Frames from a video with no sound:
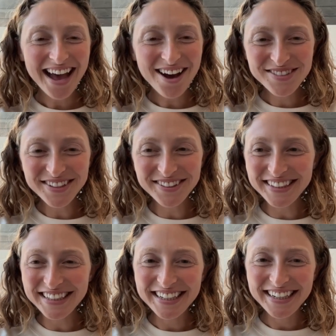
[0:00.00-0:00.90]

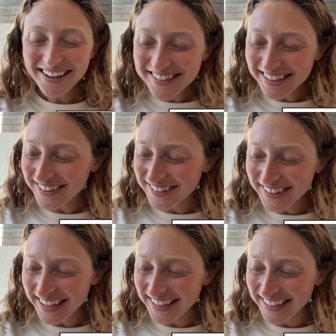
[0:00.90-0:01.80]
Absolutely. I gotta tell you,
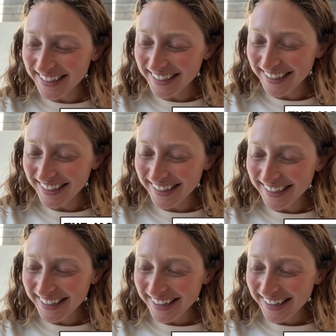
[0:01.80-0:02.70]
like,
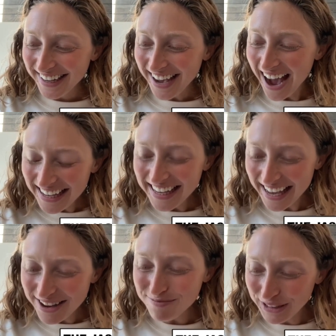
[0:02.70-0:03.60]
I
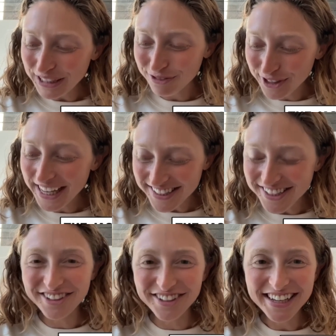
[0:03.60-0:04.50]
can't believe we get
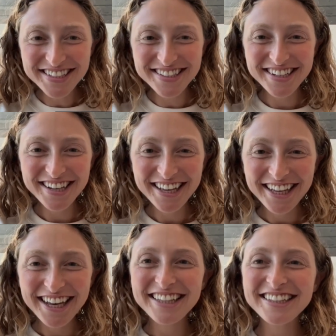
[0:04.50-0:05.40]
to do this.
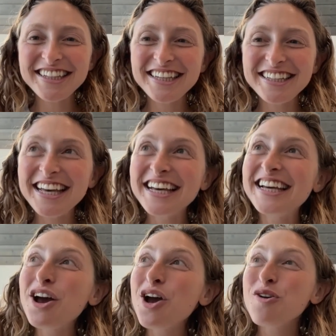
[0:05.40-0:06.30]
Like,
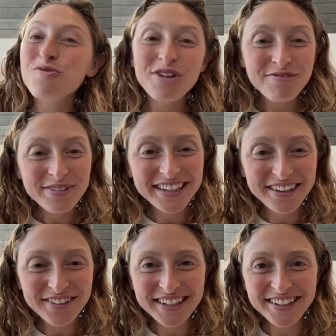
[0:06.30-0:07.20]
we've been
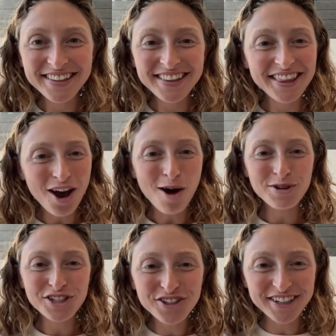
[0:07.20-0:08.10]
given the
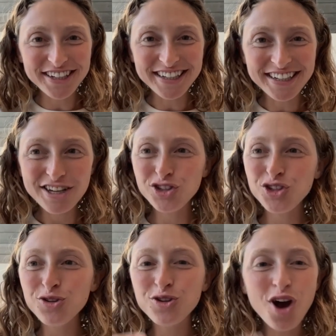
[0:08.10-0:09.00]
opportunity
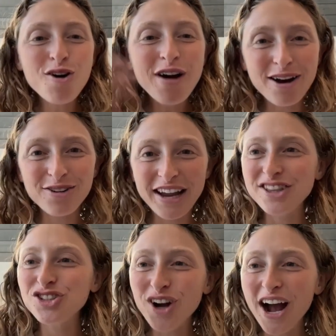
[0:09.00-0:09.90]
to go out
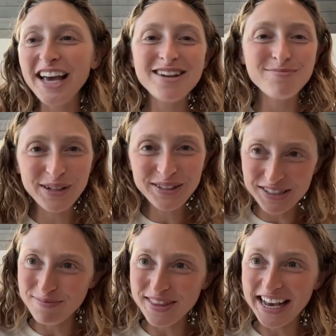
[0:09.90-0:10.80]
and try and build
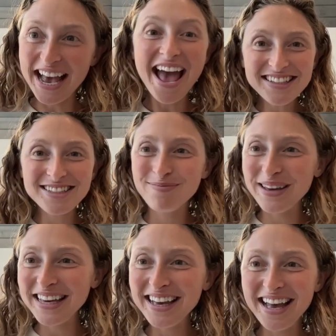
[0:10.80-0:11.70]
something as
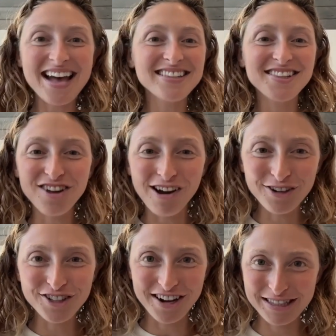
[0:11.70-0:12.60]
big as the
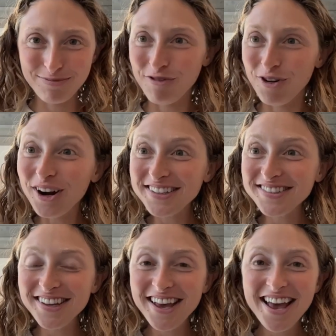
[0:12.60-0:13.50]
software giants before
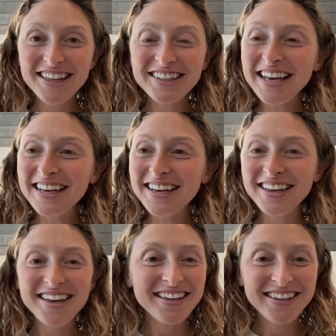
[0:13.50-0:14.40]
us. Like,
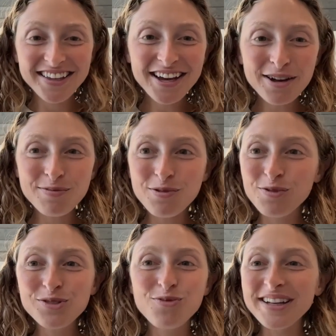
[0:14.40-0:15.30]
GitHub
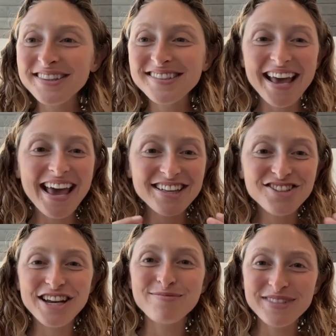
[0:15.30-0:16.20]
was once a
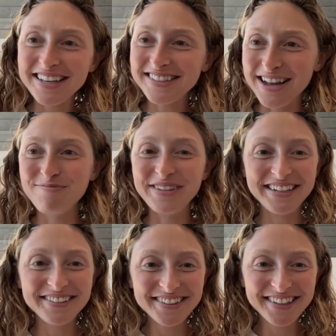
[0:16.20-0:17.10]
Jam-sized
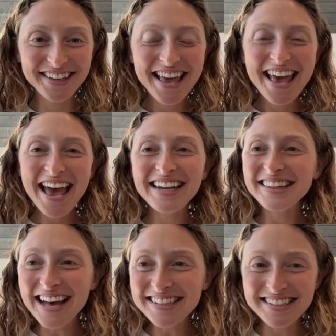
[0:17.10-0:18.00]
company, and
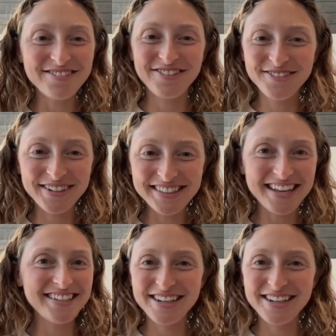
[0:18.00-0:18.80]
Atlassian was once a